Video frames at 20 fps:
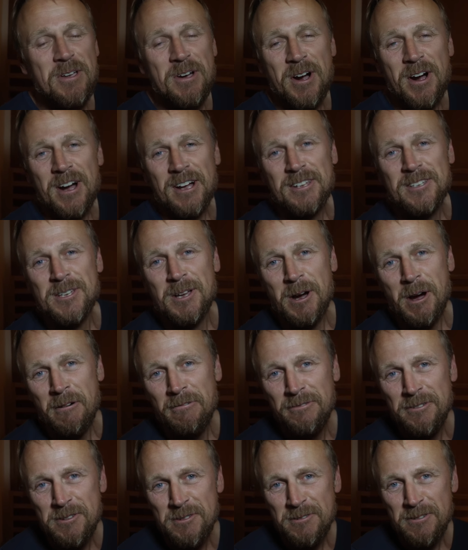all right, so a
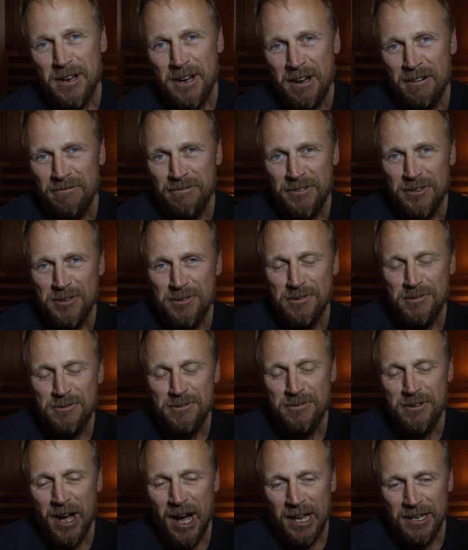few a
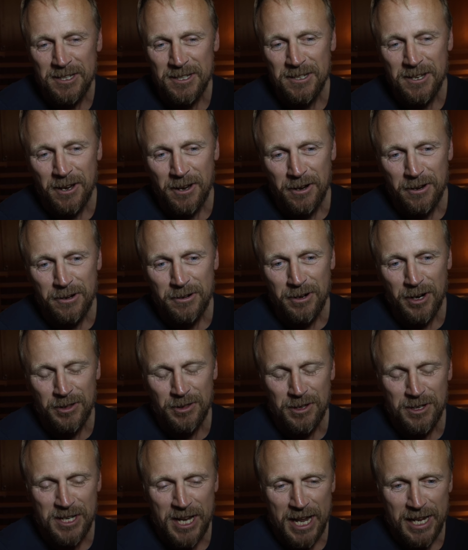few nights ago
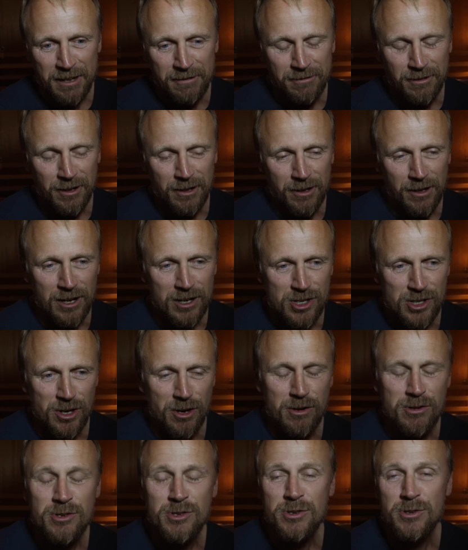on the daily vlog, I
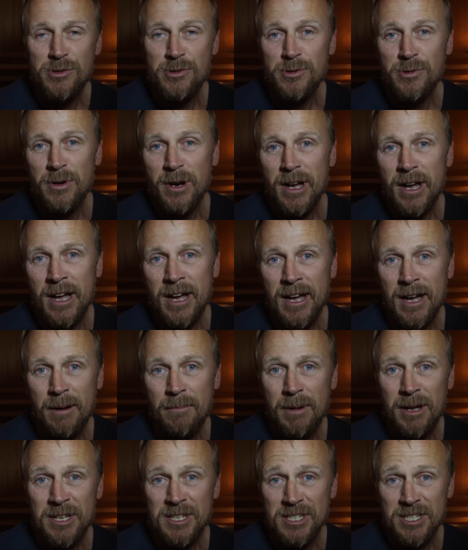showed you
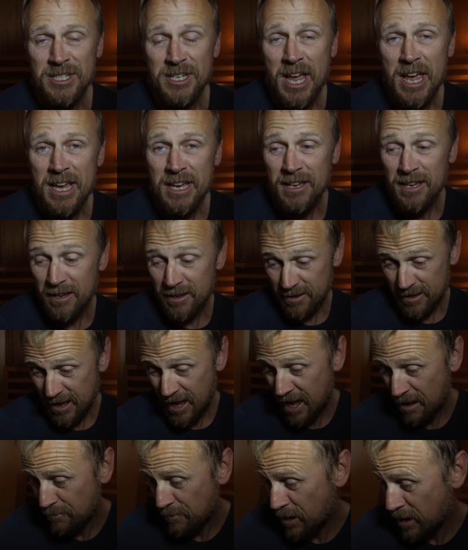um, a snake
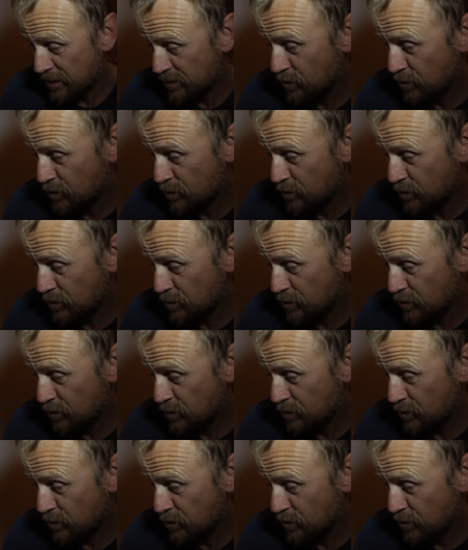at my